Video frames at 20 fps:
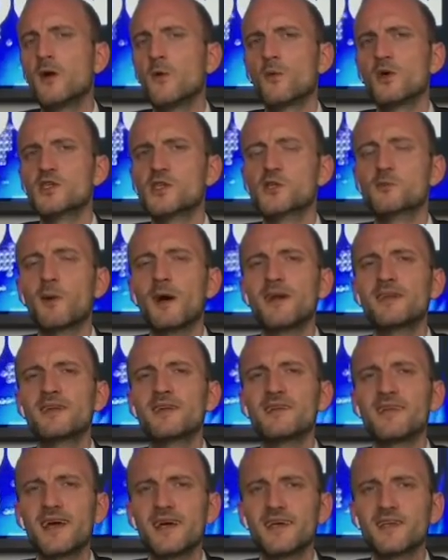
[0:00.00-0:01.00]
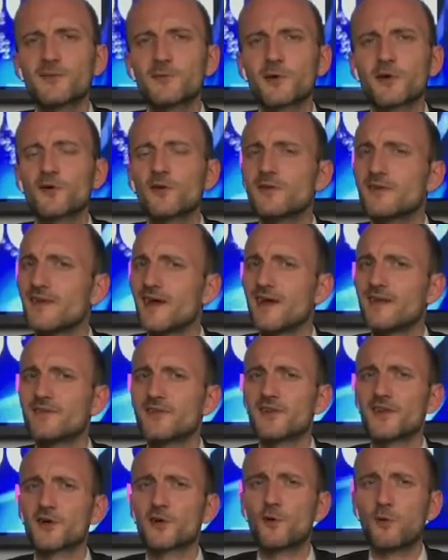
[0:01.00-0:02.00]
Which is why tonight we're going to end
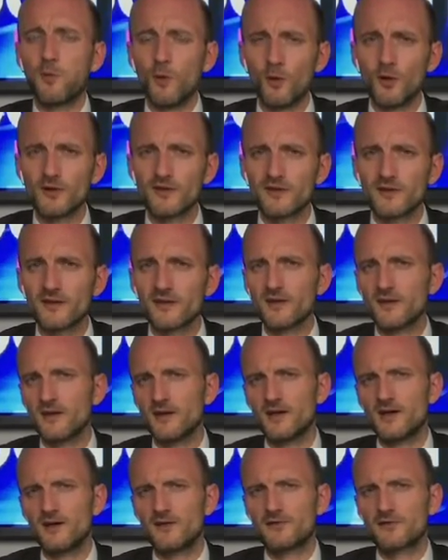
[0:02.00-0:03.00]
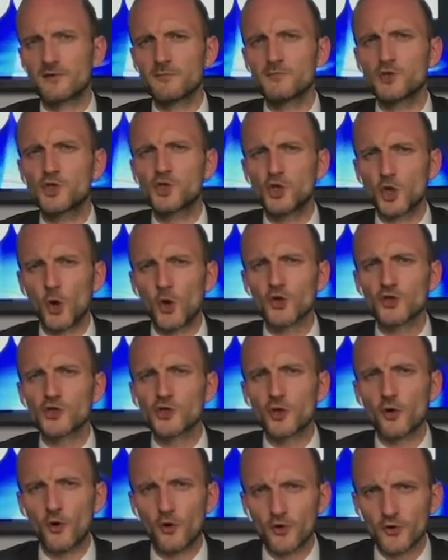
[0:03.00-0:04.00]
in a quote from
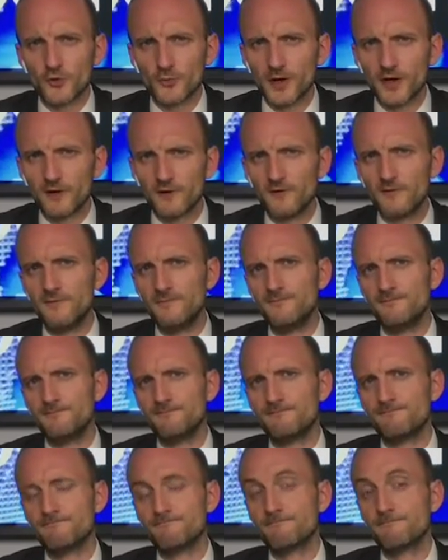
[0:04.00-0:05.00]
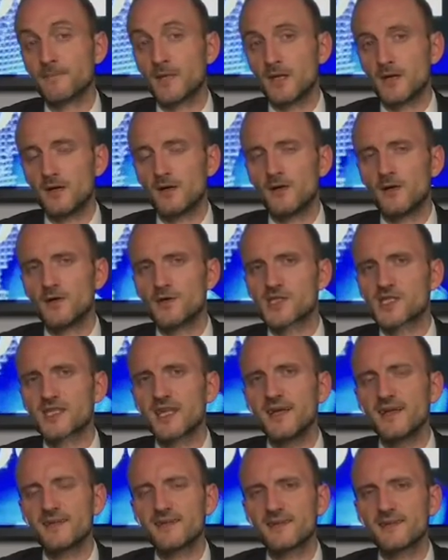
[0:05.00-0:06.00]
George Orwell, who
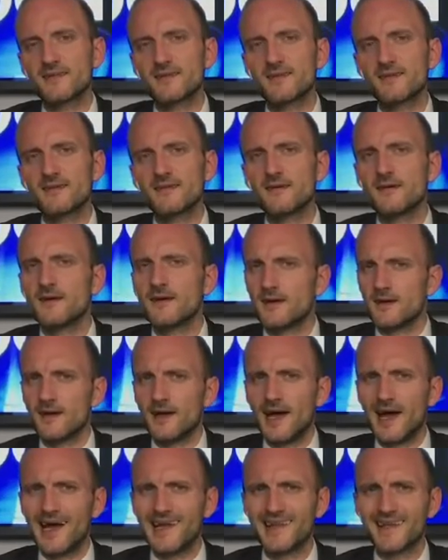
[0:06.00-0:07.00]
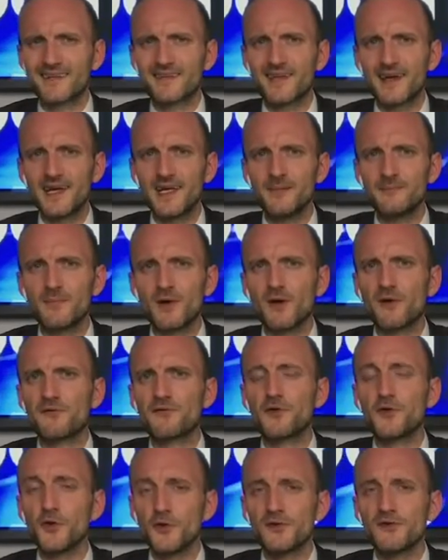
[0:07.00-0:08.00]
stated, "In a time of
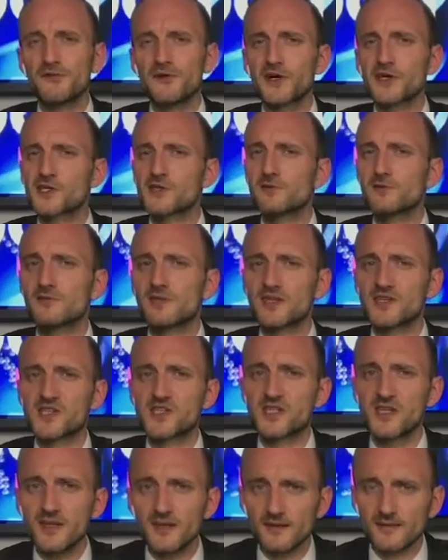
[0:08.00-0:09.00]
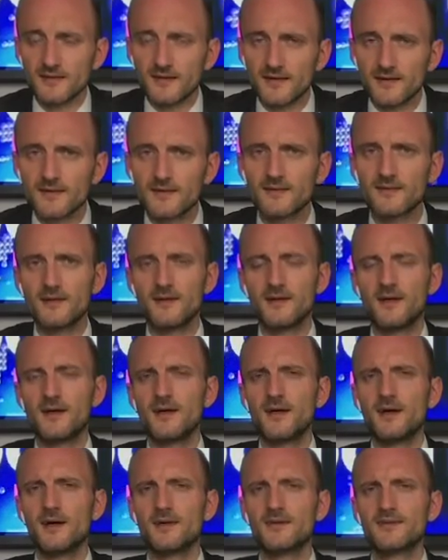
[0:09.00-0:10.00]
universal deceit,
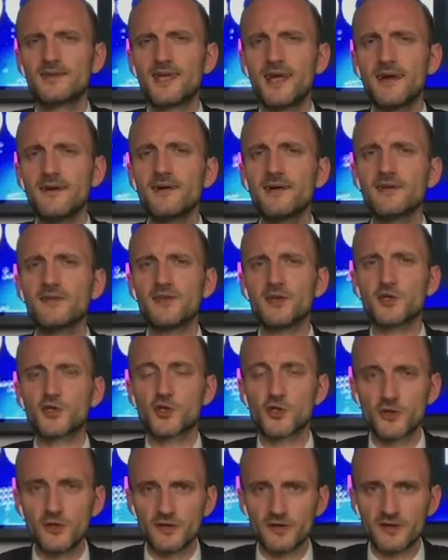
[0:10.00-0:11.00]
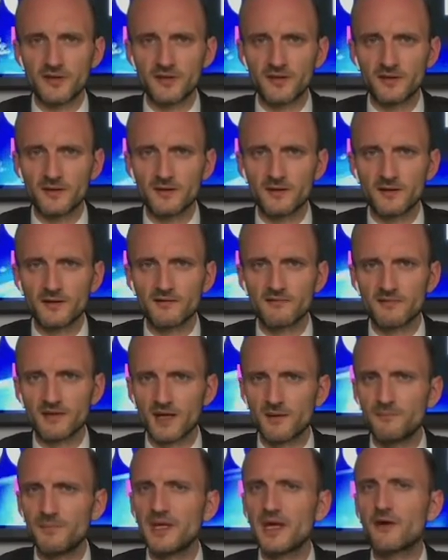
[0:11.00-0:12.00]
telling the truth
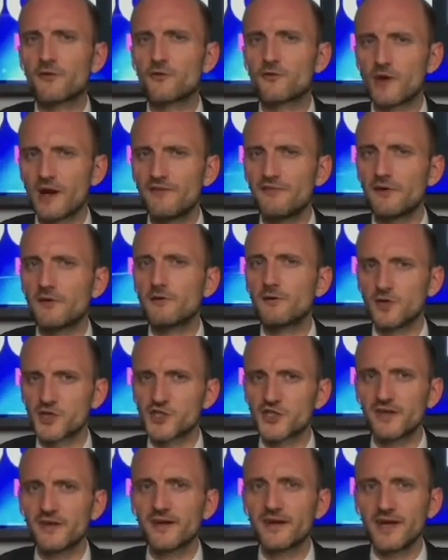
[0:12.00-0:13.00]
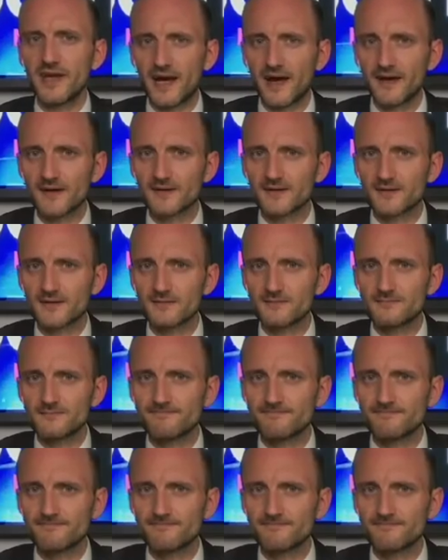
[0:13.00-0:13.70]
can be a revolutionary act."